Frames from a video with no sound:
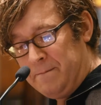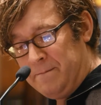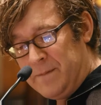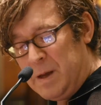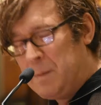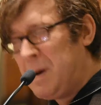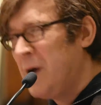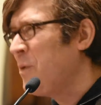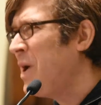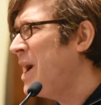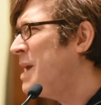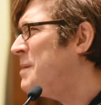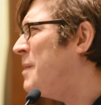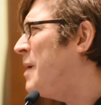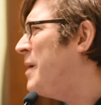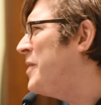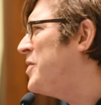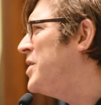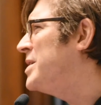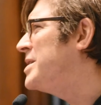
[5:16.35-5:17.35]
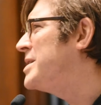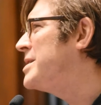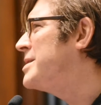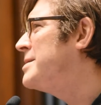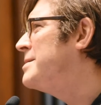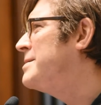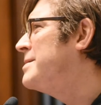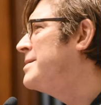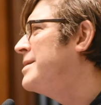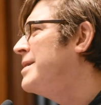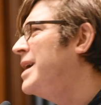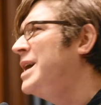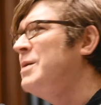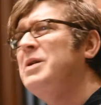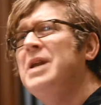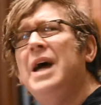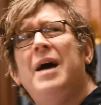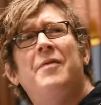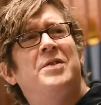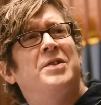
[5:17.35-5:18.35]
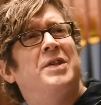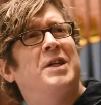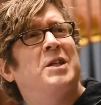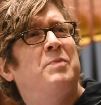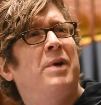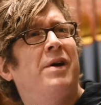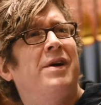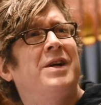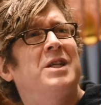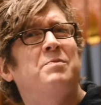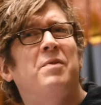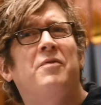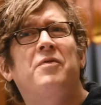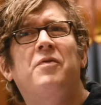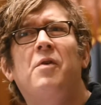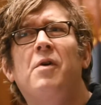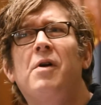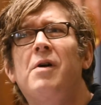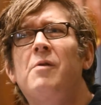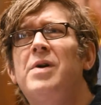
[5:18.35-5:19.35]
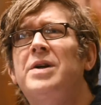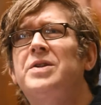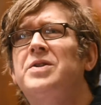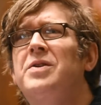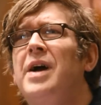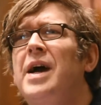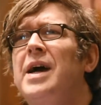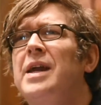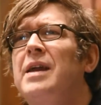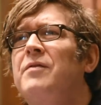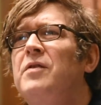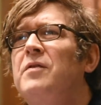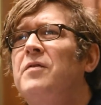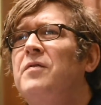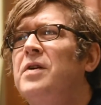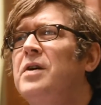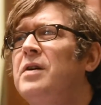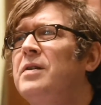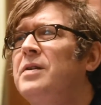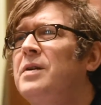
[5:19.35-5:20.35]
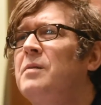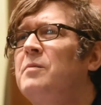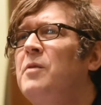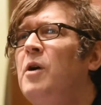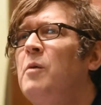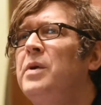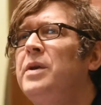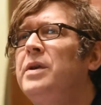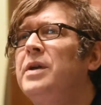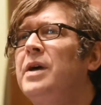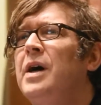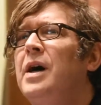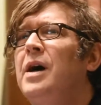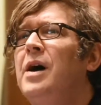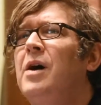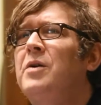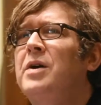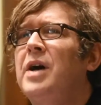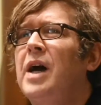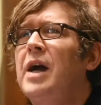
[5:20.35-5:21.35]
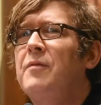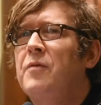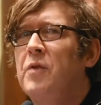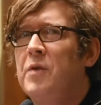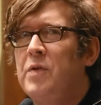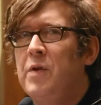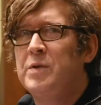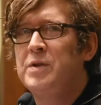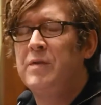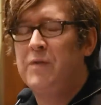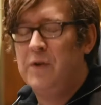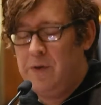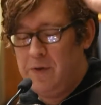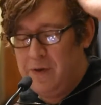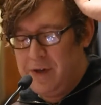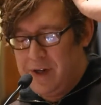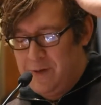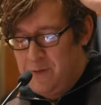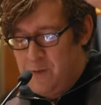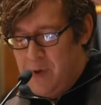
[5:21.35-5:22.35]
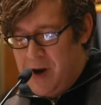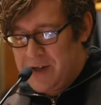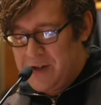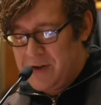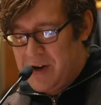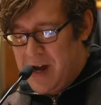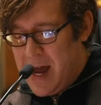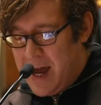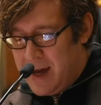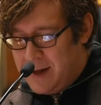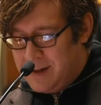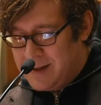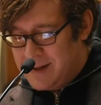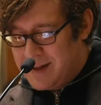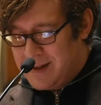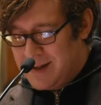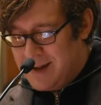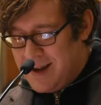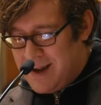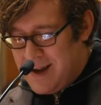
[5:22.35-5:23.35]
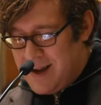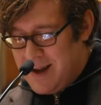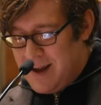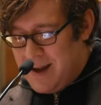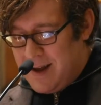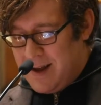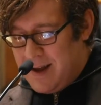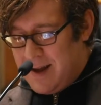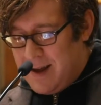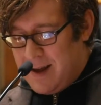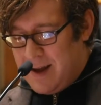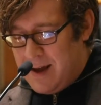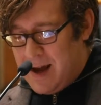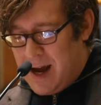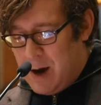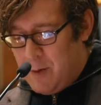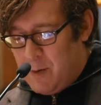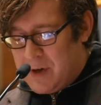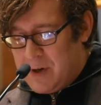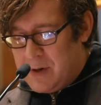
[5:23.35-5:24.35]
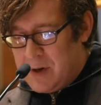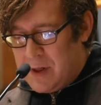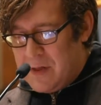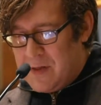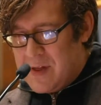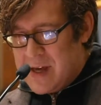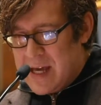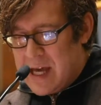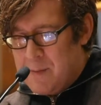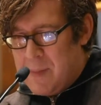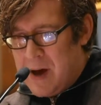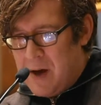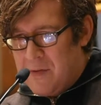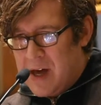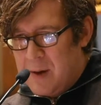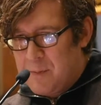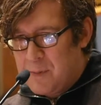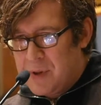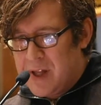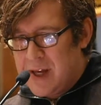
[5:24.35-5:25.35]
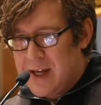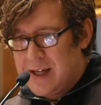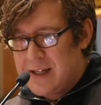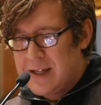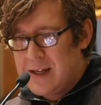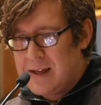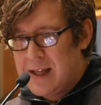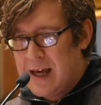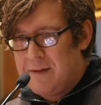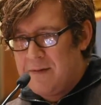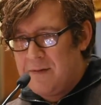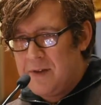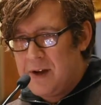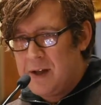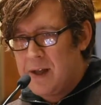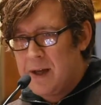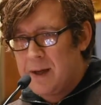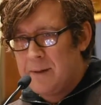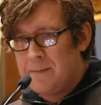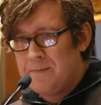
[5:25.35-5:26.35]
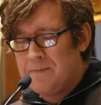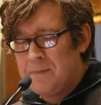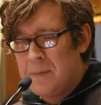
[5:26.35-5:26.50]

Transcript: Am I right about this? Anyone had this experience before? Raise your hand if you feel a little moment. Okay, for those of you who did raise your hands, I want you to think about that place and that feeling.